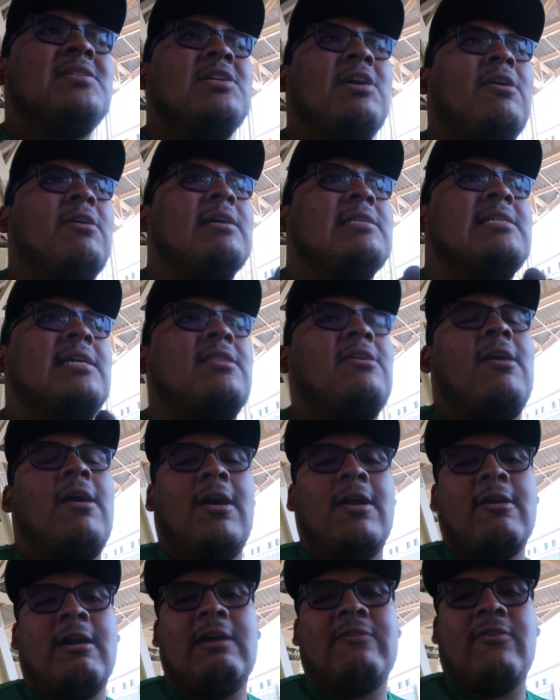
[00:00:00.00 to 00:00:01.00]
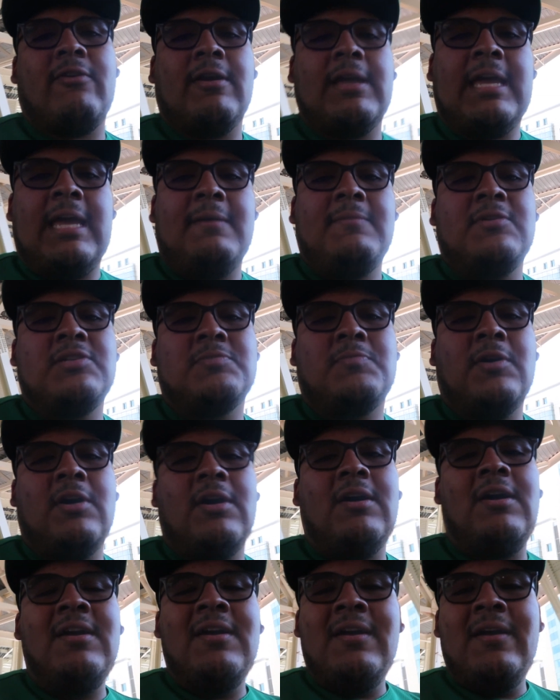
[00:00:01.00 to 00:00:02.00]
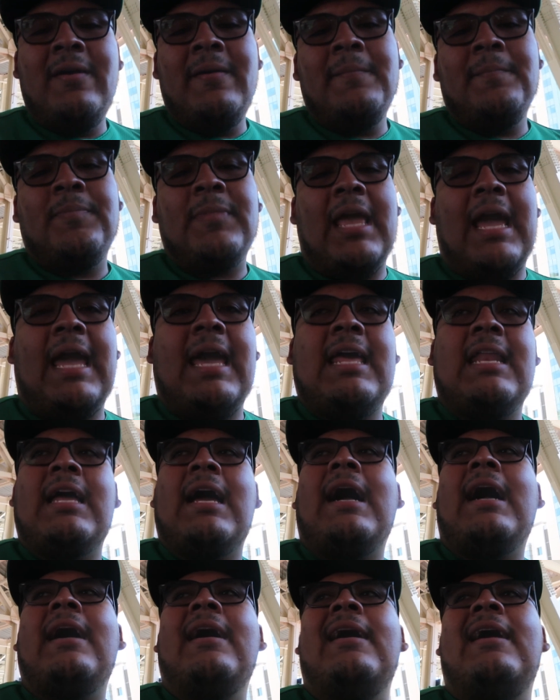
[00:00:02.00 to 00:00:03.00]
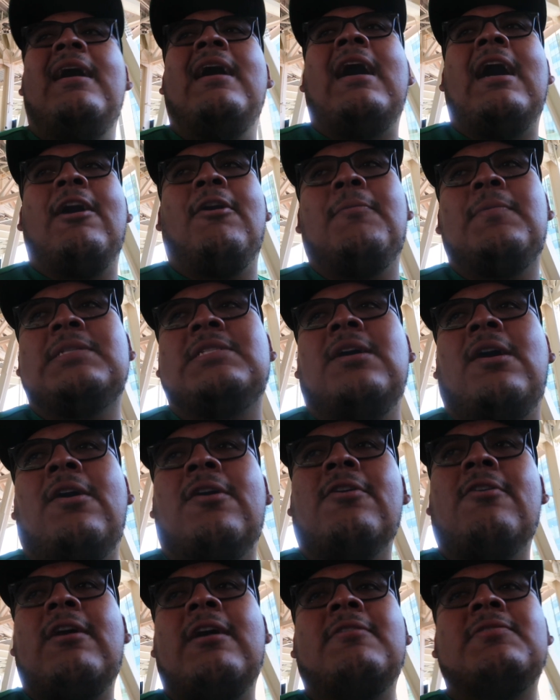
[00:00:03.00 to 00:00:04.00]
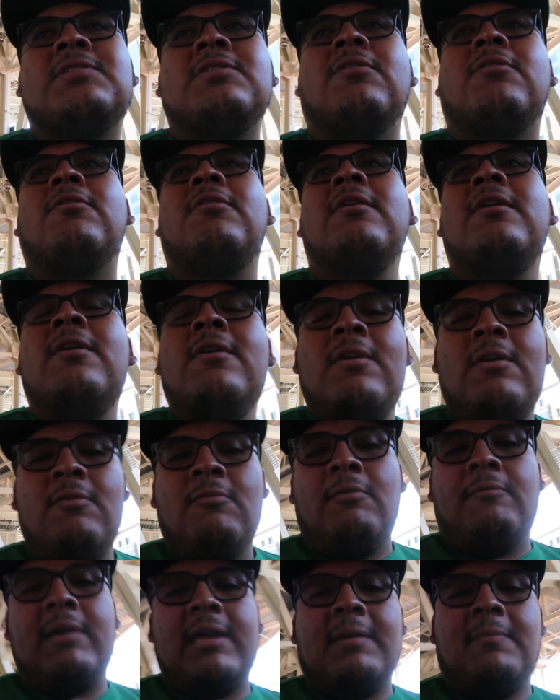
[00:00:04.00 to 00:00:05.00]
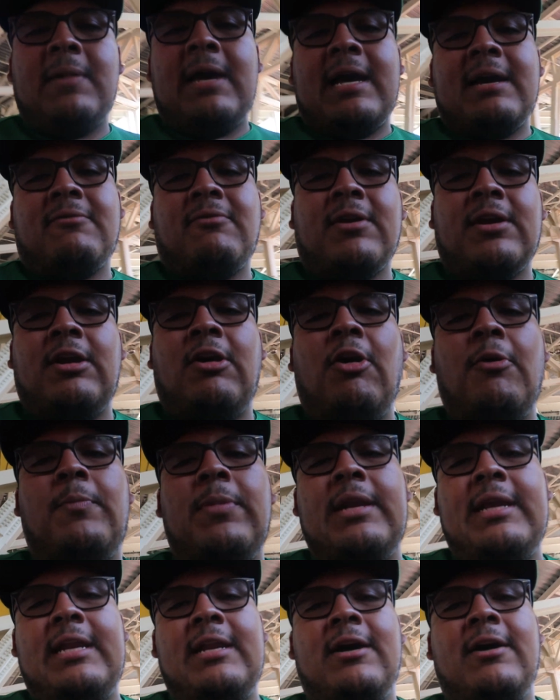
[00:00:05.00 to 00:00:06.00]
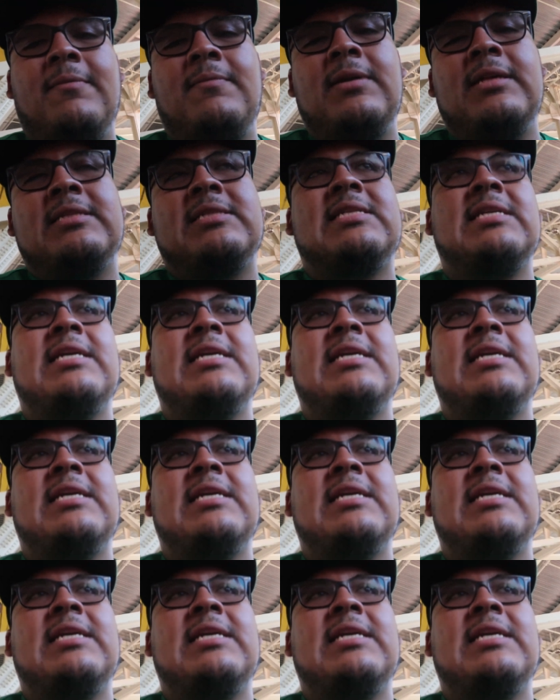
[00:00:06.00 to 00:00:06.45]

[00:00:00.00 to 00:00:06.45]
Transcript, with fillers: so it's either autograph or a game used ball, and I hope it's an autograph. So when we get back, we're gonna open it up and